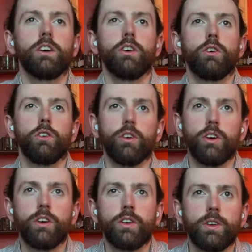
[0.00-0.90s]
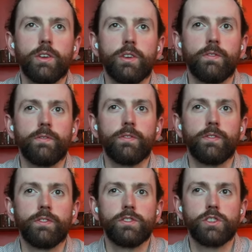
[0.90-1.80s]
Or
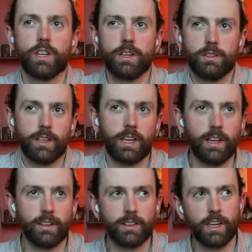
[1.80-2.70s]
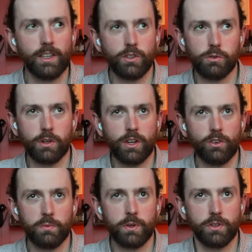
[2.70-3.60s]
should I, again, kind of do what I
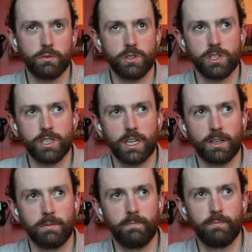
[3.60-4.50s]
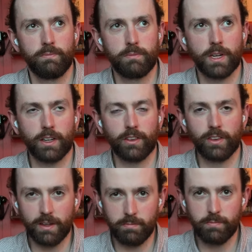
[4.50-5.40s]
normally do, which is like pick a
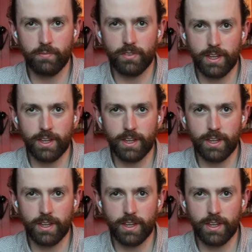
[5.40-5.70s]
theme